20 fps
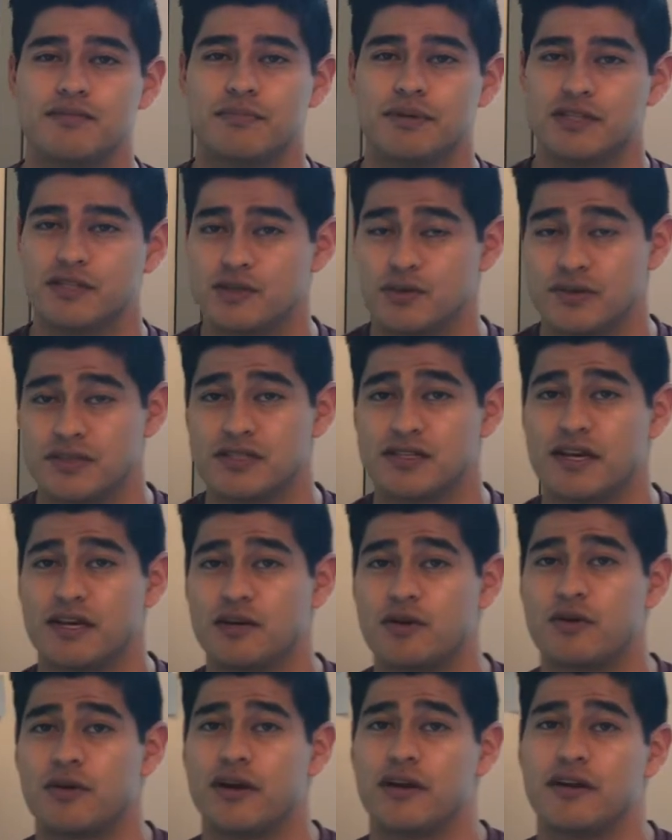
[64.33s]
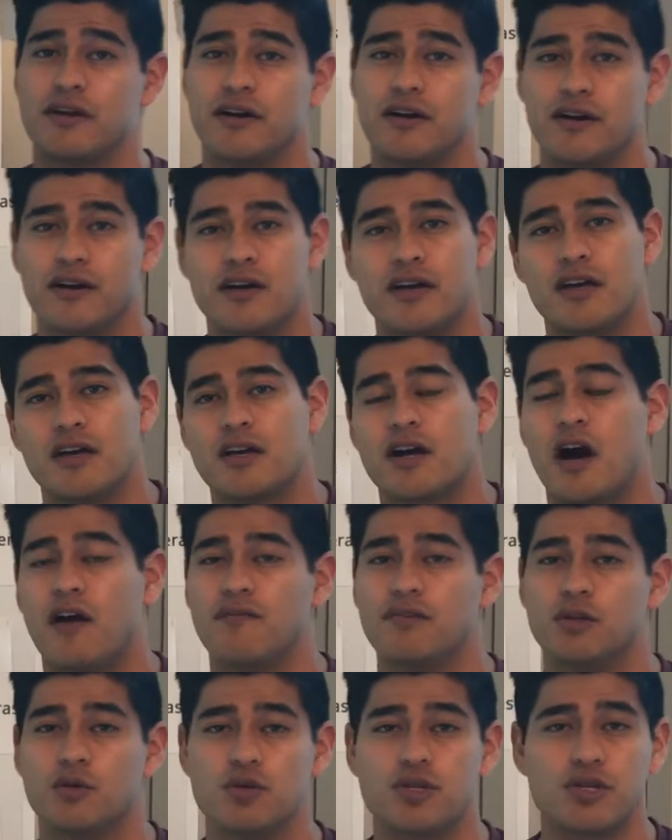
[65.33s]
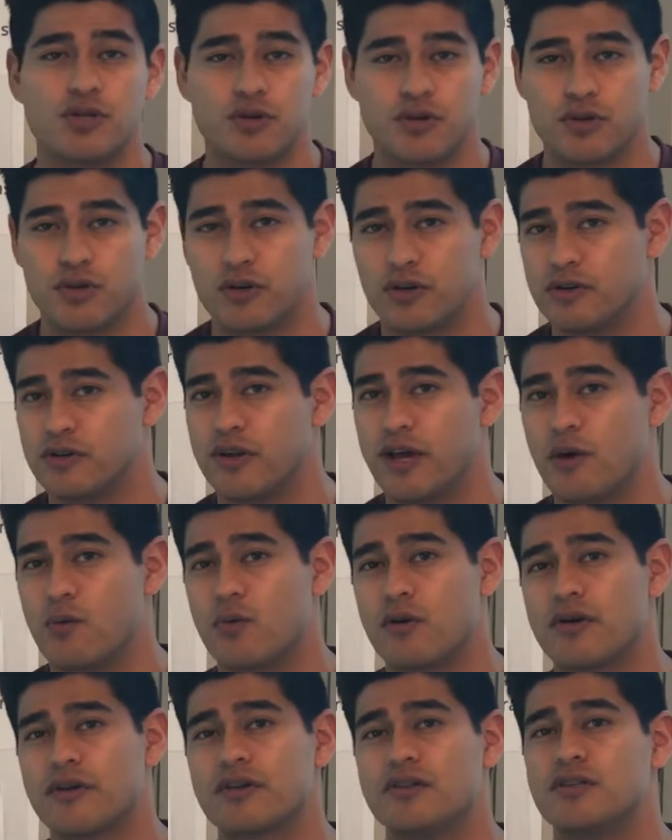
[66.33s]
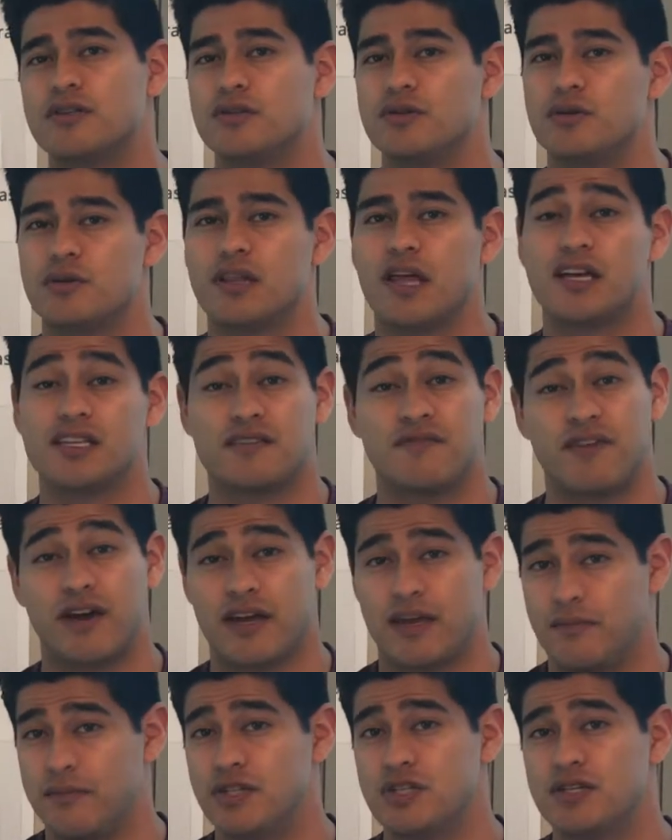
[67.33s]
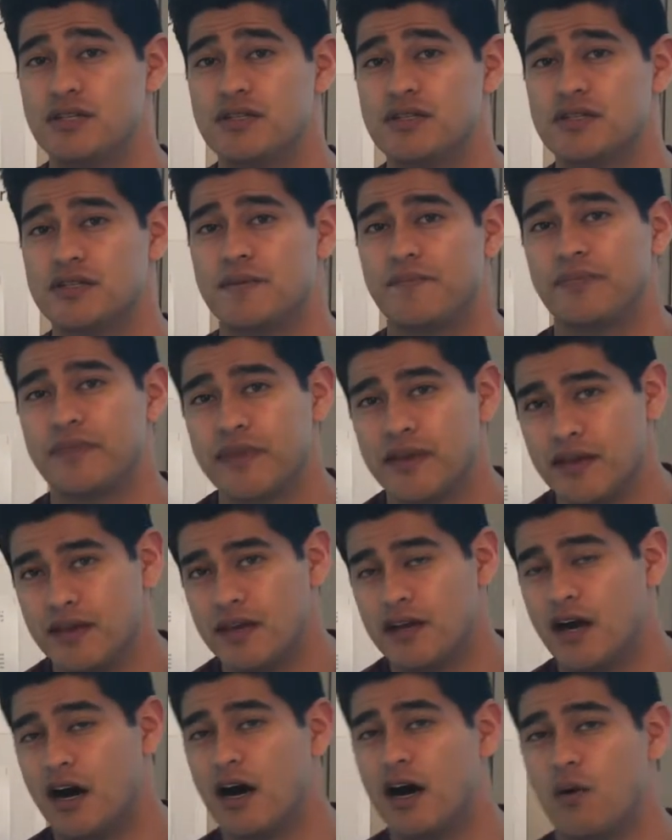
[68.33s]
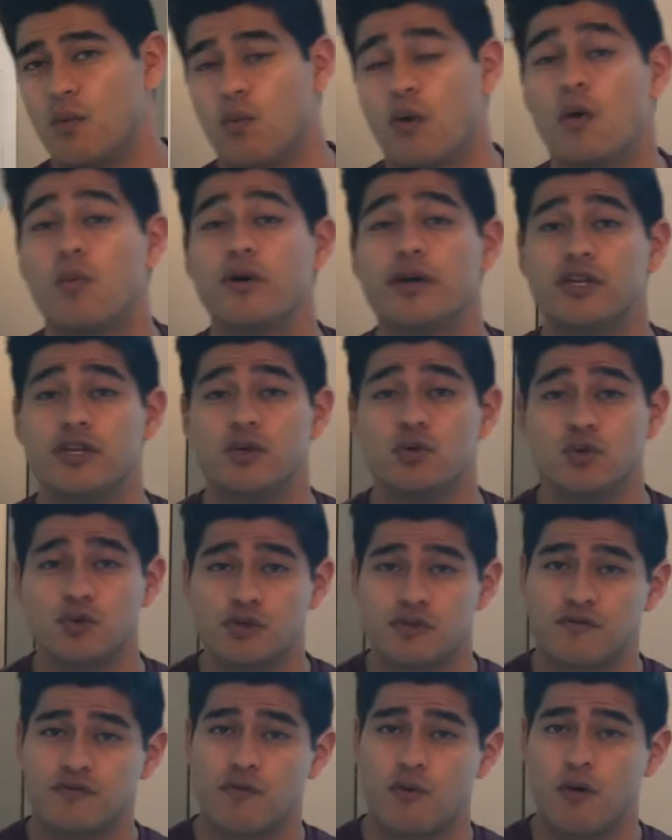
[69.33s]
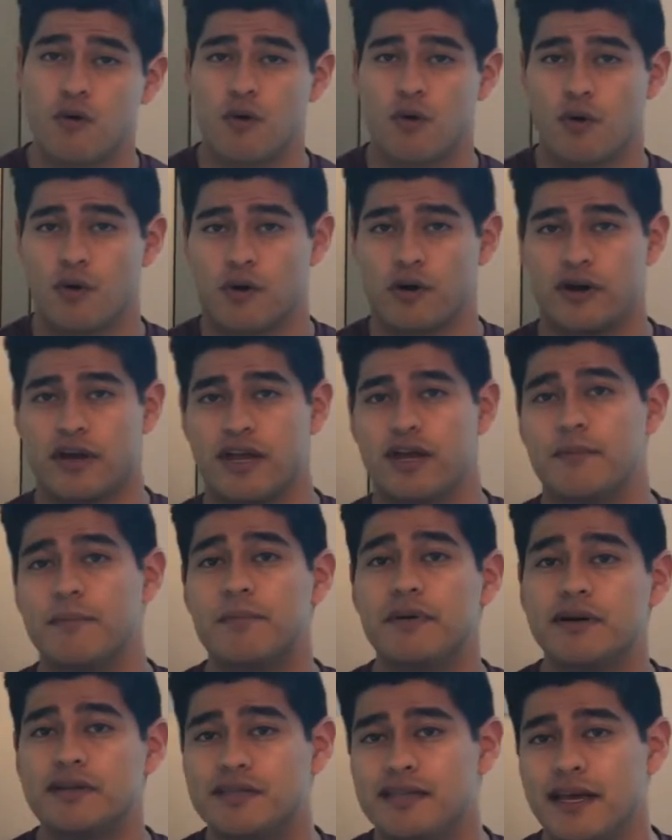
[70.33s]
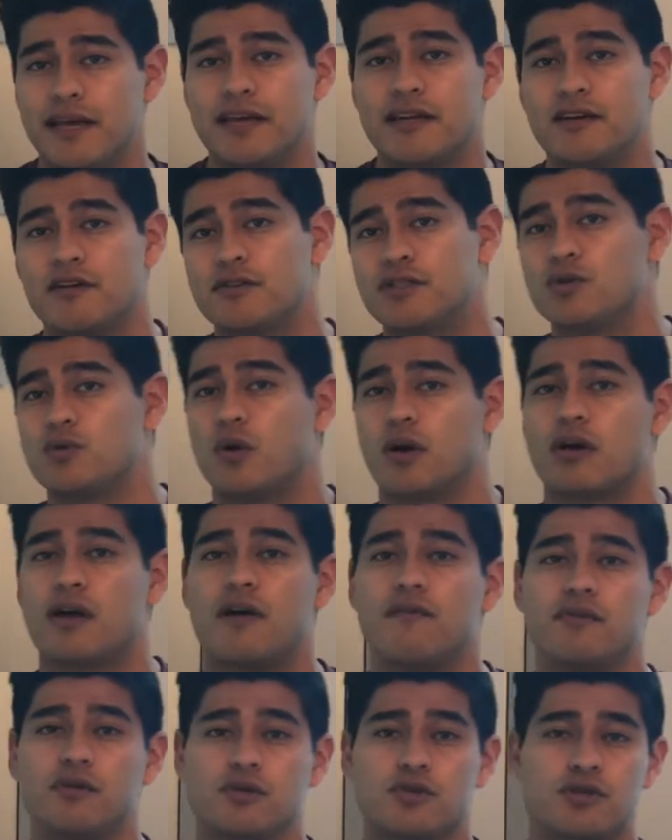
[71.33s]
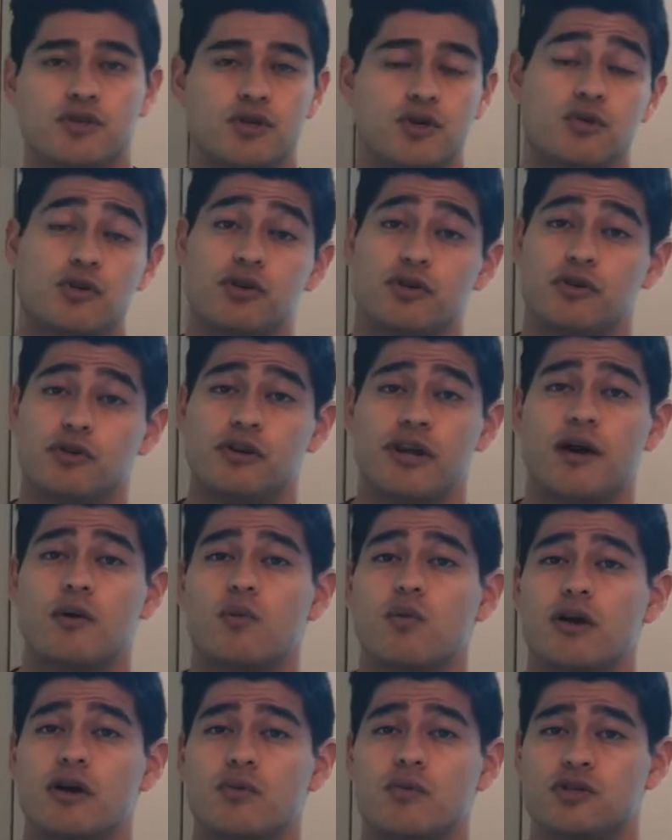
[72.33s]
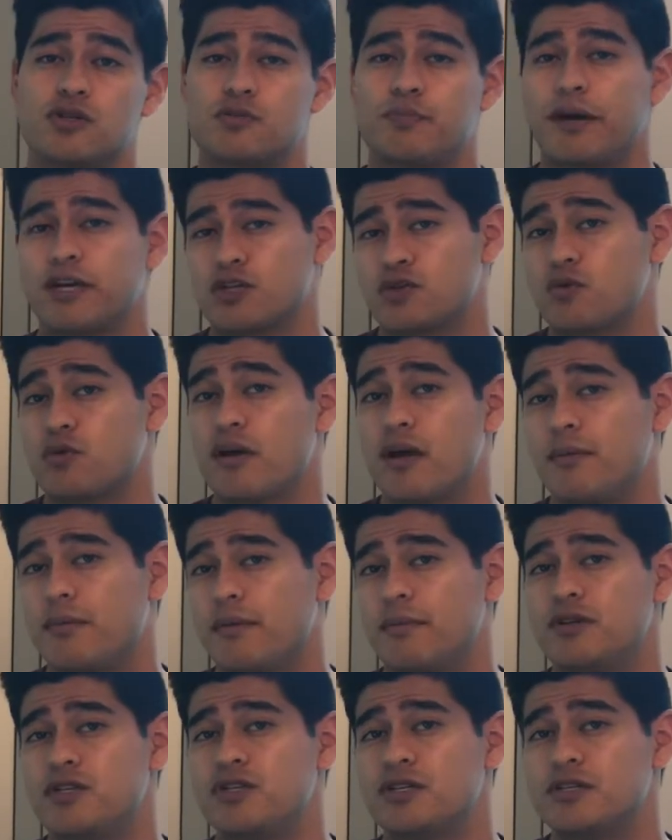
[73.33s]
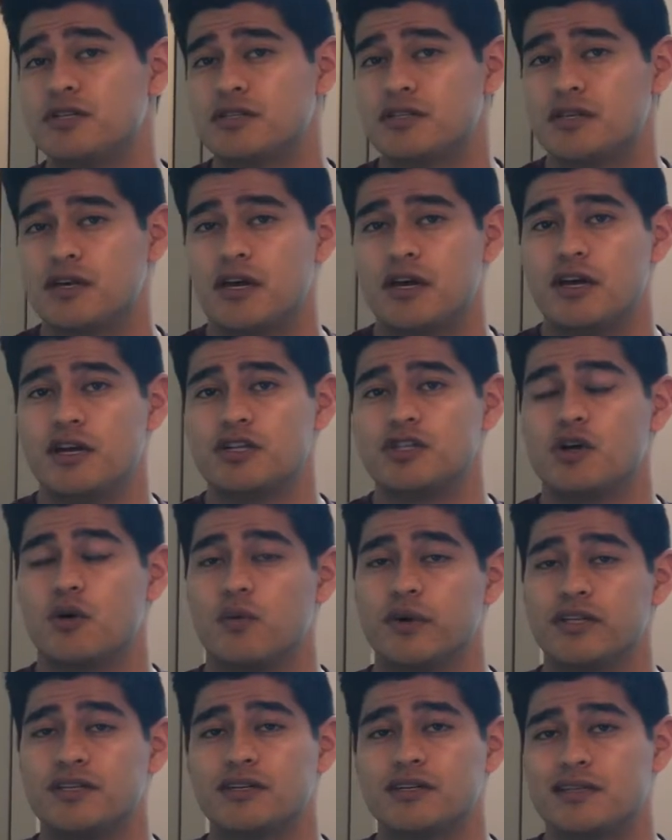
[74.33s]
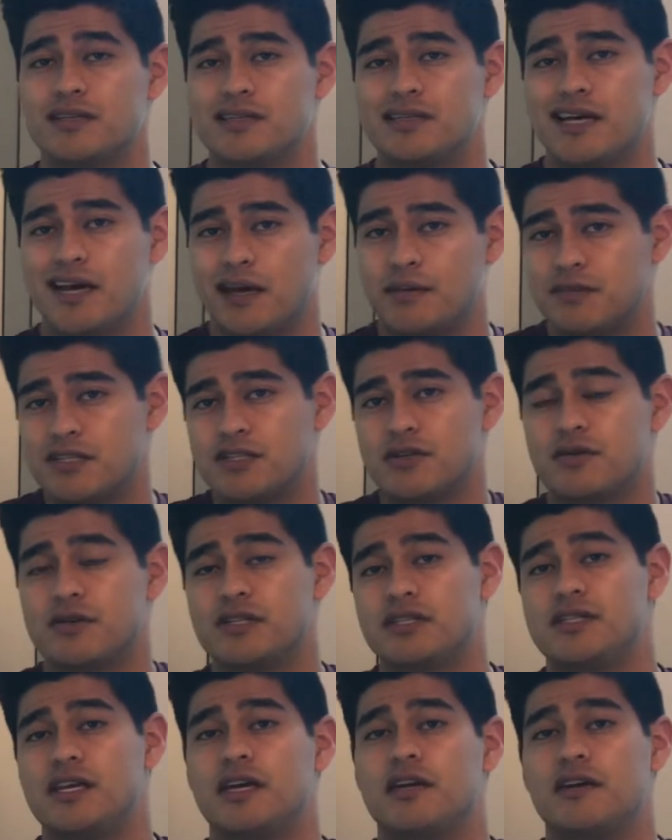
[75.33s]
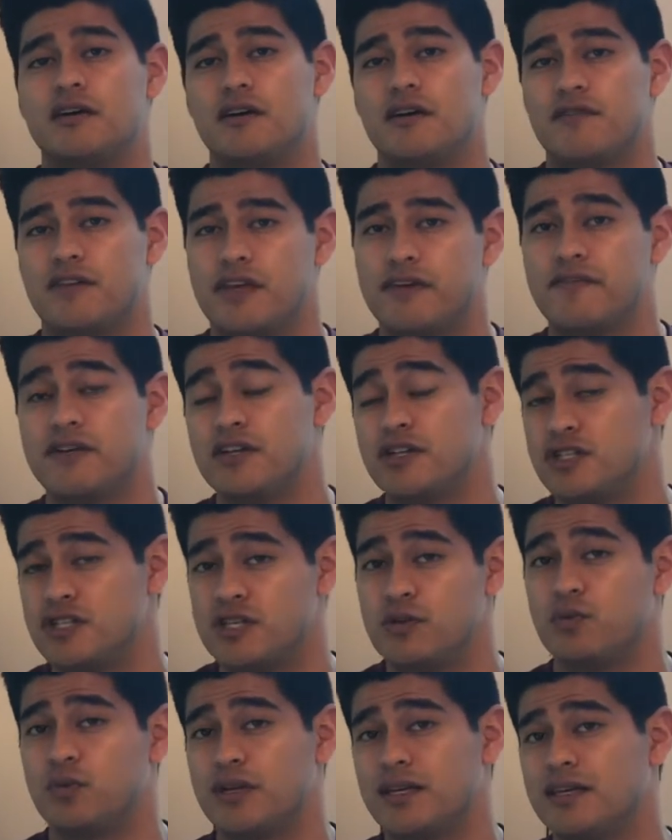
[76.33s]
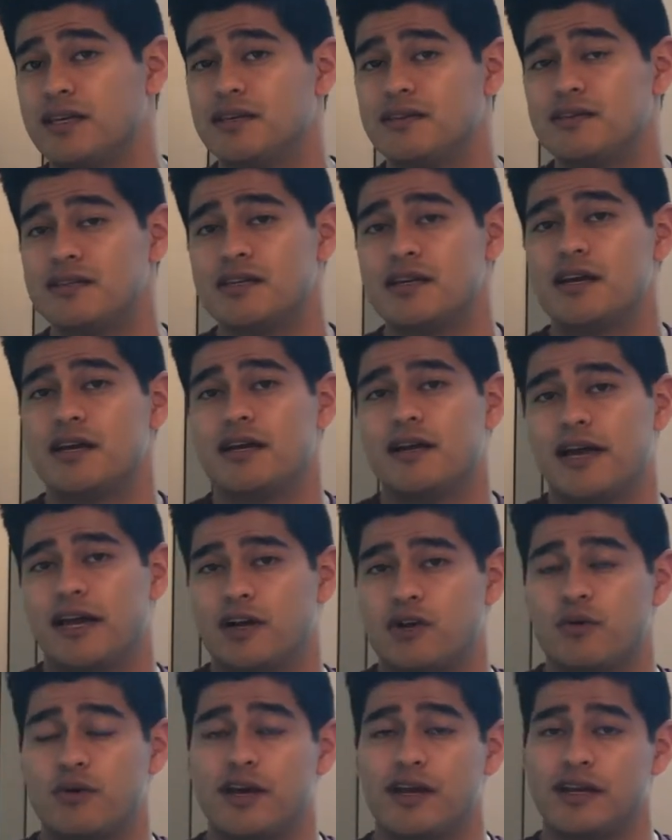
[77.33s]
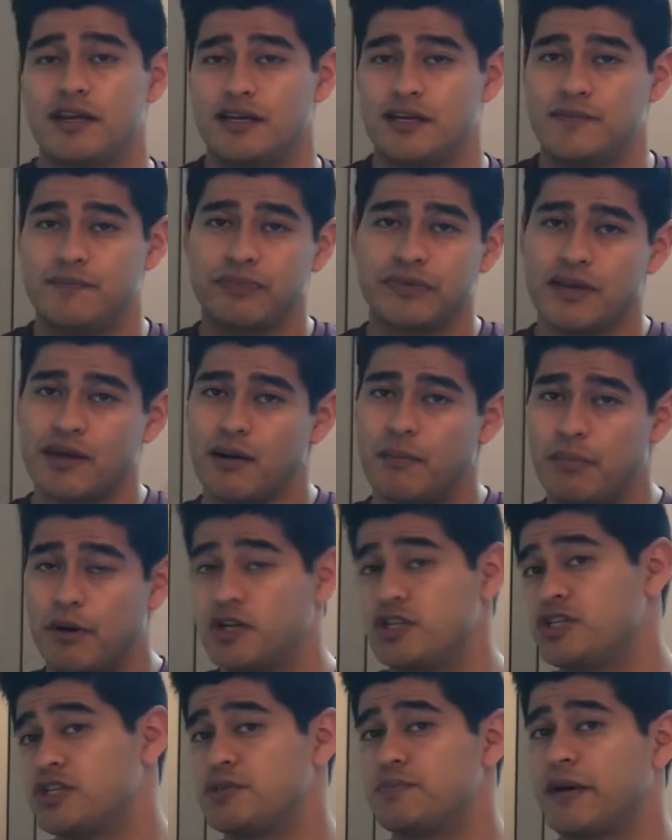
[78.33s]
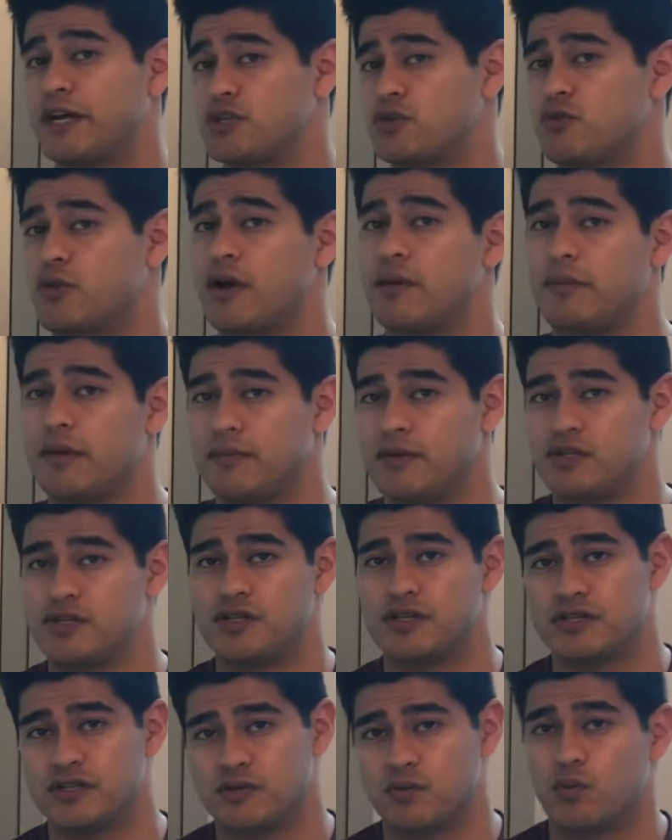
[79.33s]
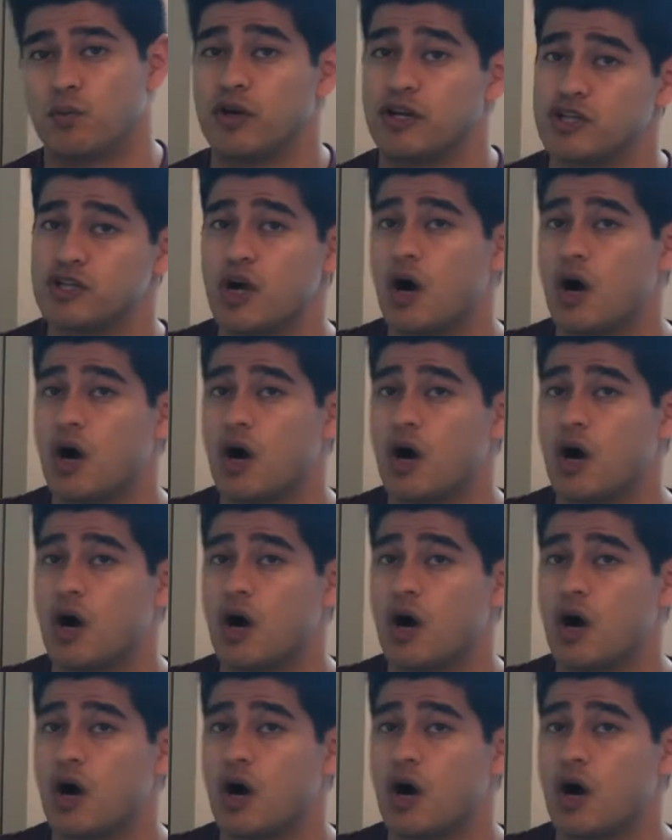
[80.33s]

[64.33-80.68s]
but to instead create a convolutional neural network to classify images. What we used for input data to our convolutional neural network was spectrogram images. So we took the time series data of EEG readings and created a bunch of spectrogram images, which